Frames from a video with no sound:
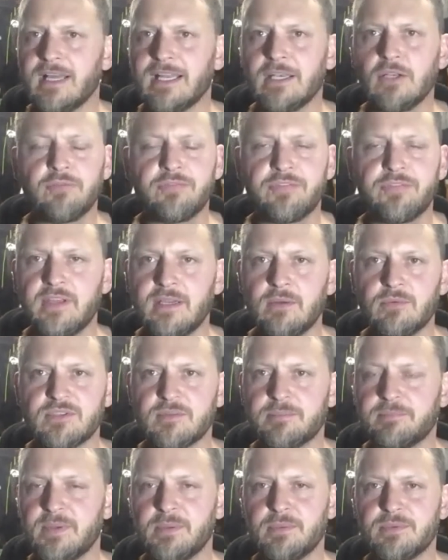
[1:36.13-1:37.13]

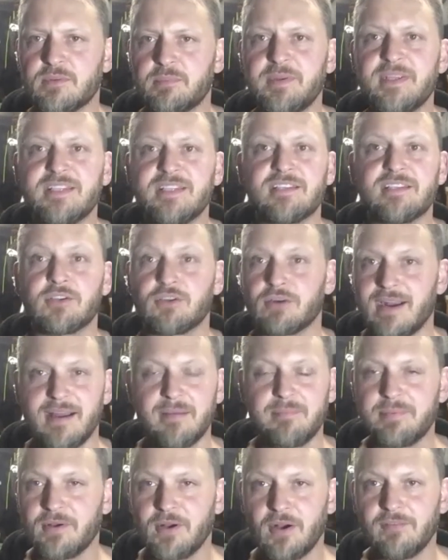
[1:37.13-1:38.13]
It was a piece of
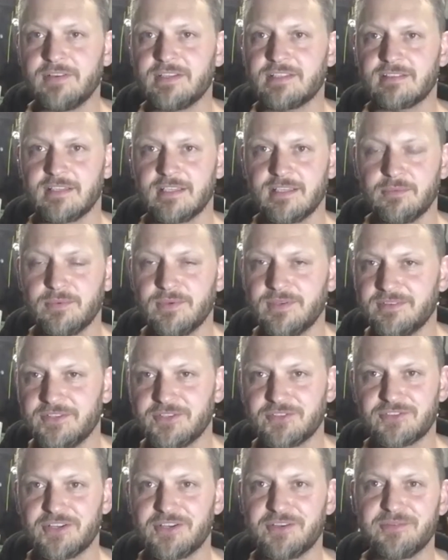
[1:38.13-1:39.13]
crap, obviously,
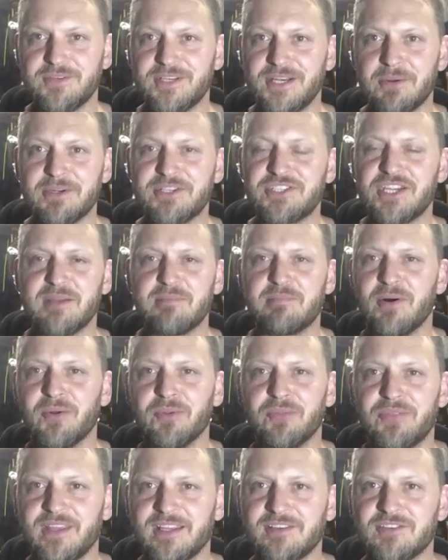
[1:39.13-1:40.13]
just a cheap
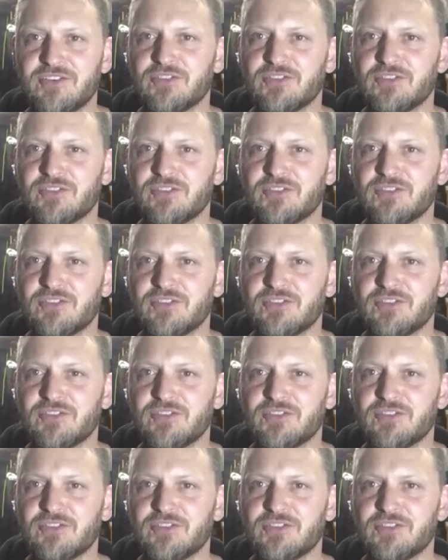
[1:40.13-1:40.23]
old thing.